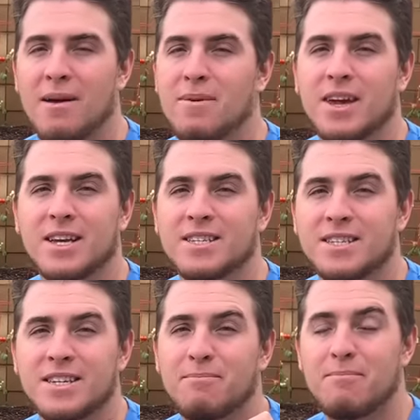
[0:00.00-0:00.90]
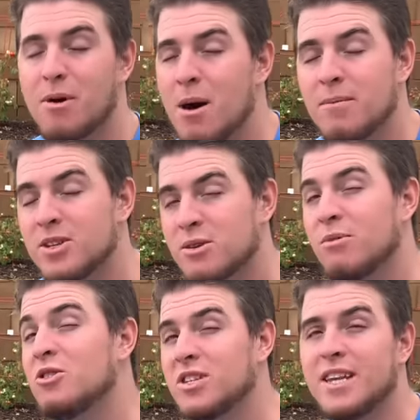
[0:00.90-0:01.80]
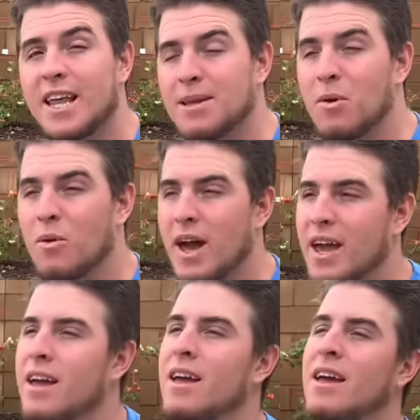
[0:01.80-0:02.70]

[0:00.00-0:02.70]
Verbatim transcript: because the pump is supposed to take them away,